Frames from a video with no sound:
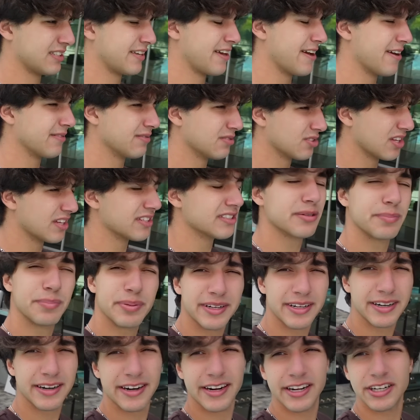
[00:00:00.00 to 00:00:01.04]
Yeah, so that's the
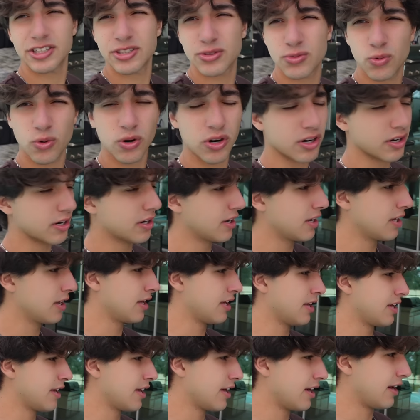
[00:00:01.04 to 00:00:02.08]
plan today, just work.
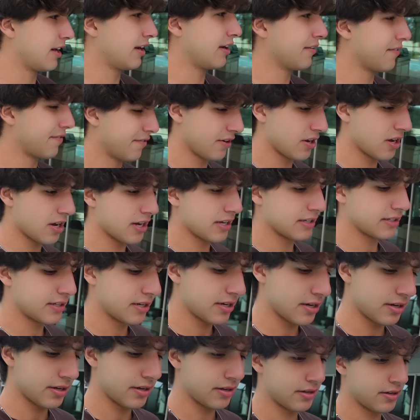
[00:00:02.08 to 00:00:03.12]
And if
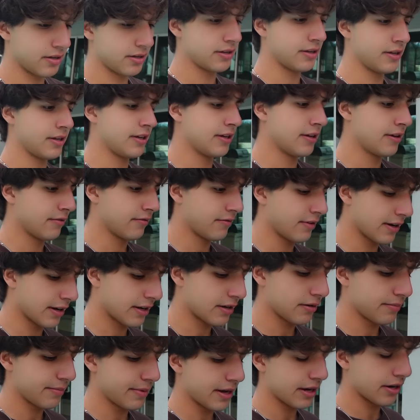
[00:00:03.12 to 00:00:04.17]
not, if I
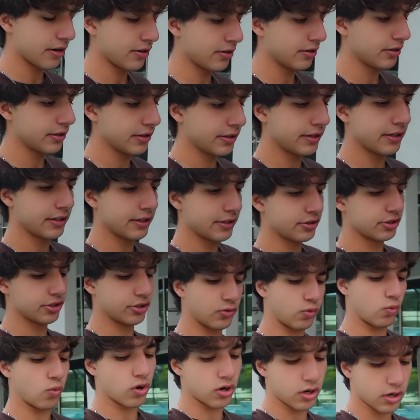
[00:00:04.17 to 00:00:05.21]
come back early, then
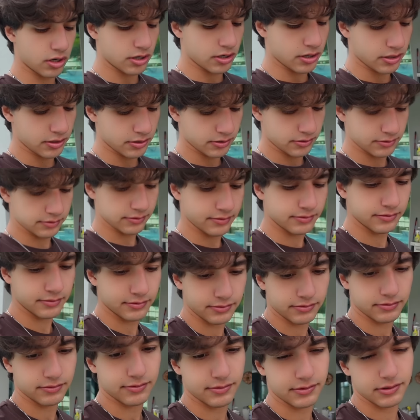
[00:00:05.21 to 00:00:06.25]
just work
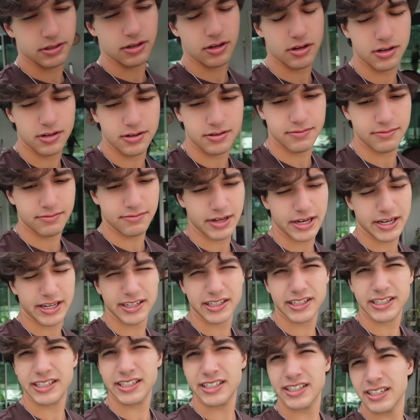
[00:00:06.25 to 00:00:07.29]
on
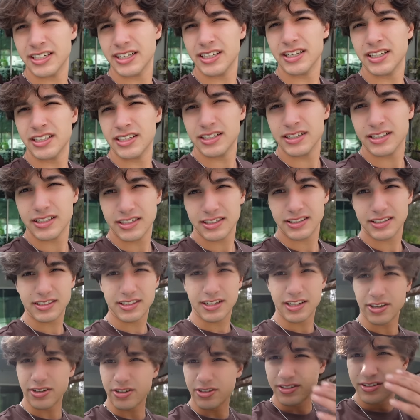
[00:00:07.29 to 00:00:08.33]
my
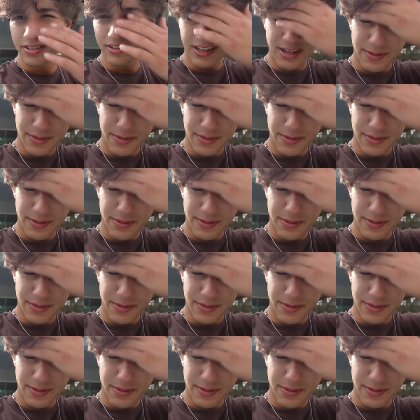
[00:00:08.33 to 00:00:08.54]
skill.